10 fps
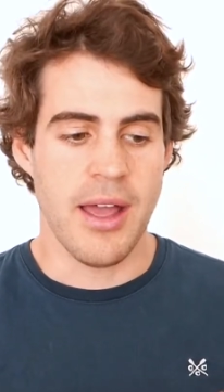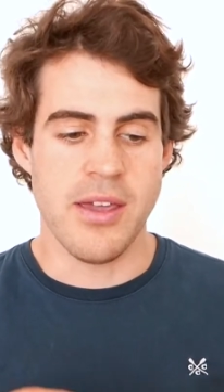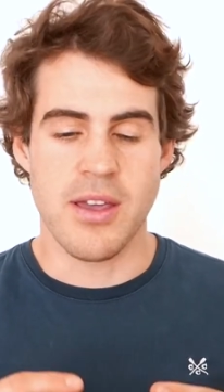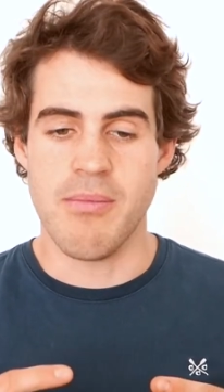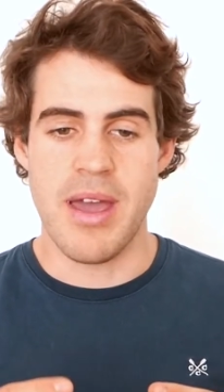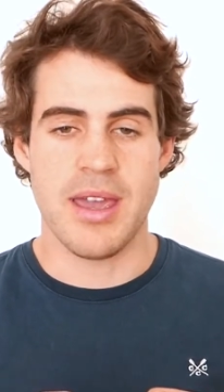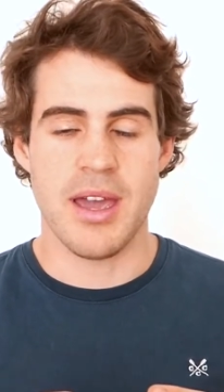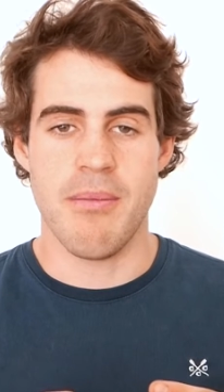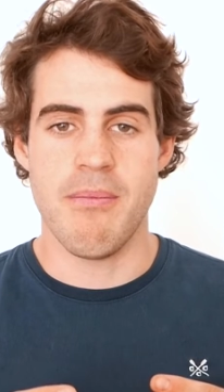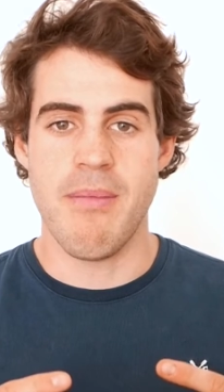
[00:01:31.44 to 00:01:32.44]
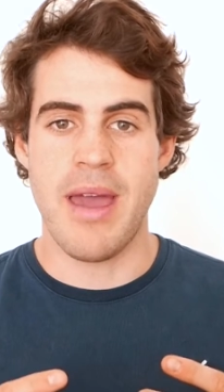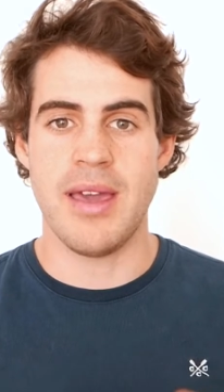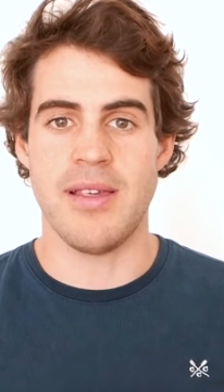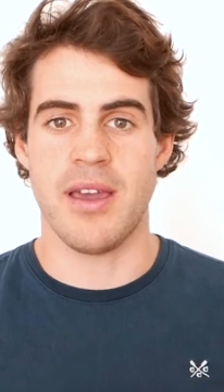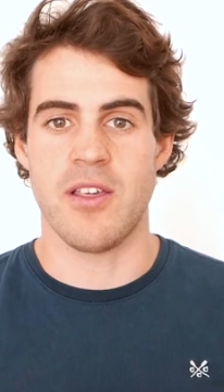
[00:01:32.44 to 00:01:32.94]
You can make
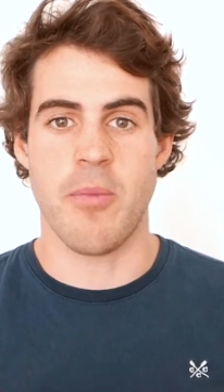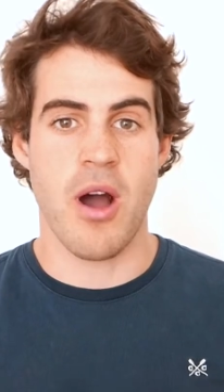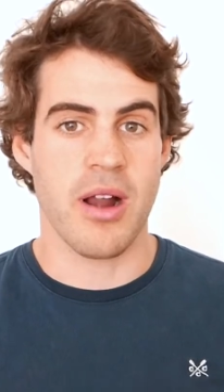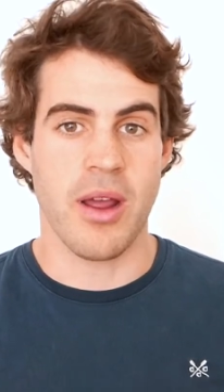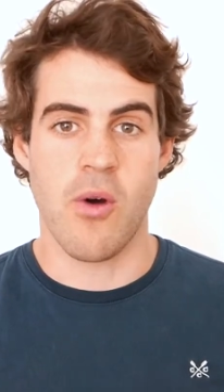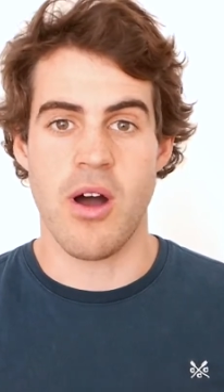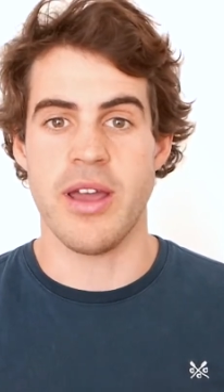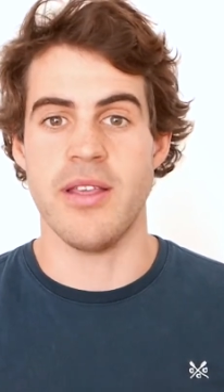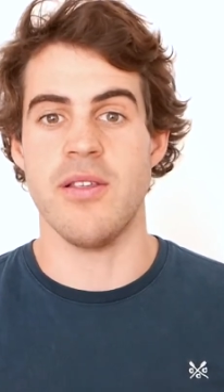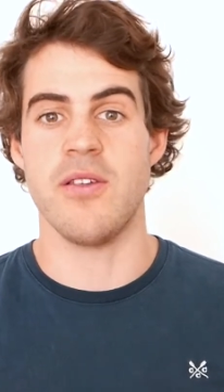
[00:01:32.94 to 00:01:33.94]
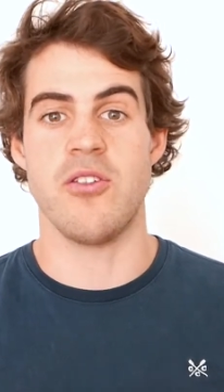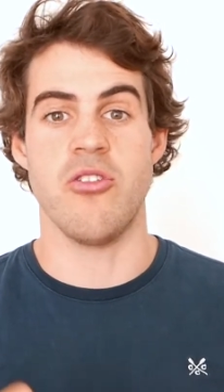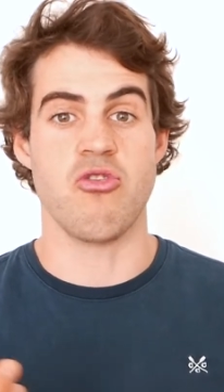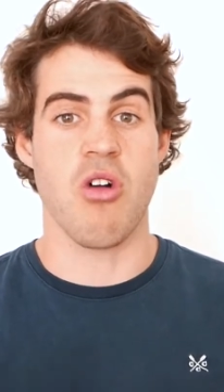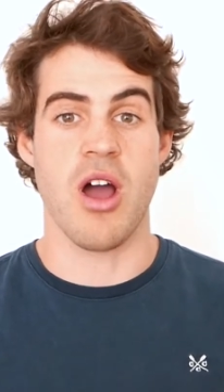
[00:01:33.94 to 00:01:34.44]
amazing sparkling wines,
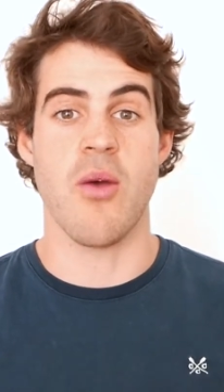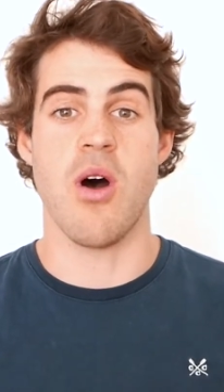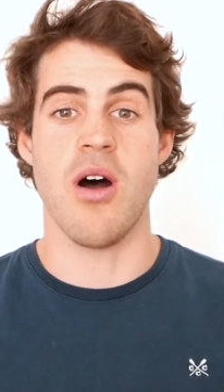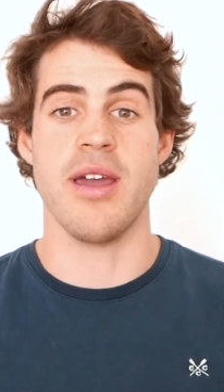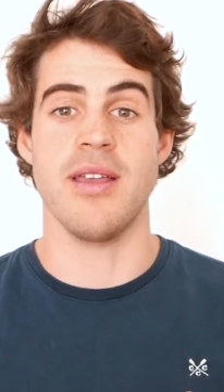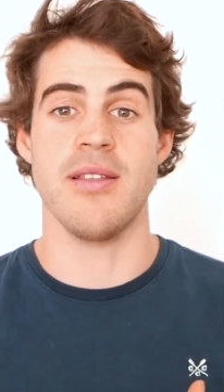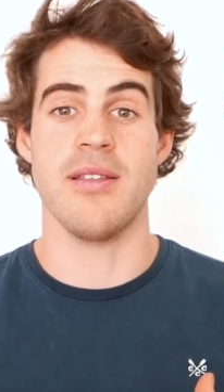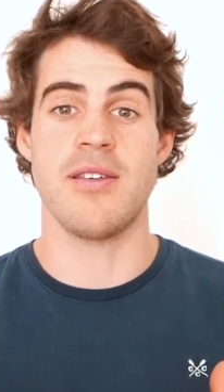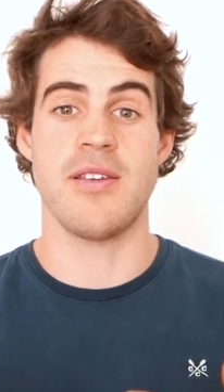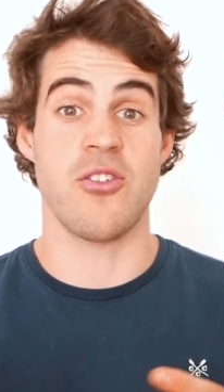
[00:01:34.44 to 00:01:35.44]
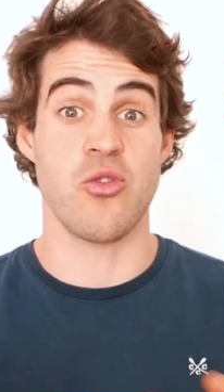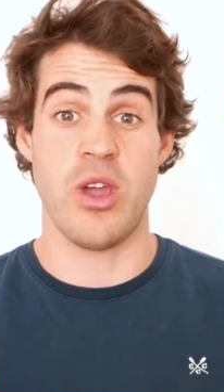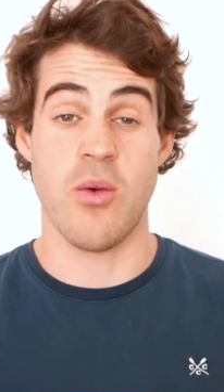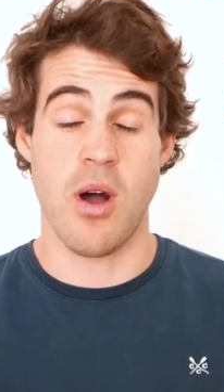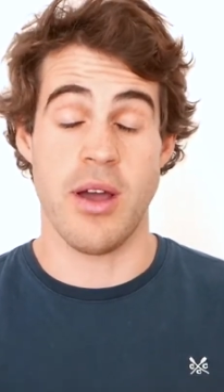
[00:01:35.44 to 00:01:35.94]
dry wines,
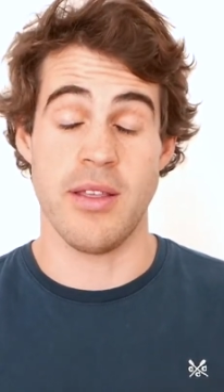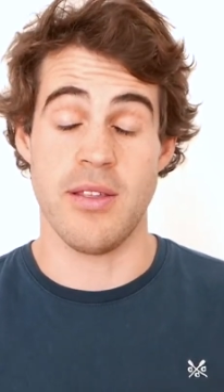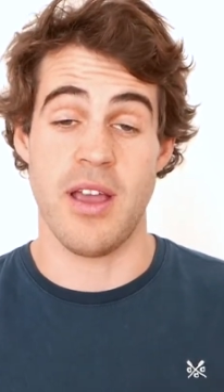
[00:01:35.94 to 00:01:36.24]
sweet wines.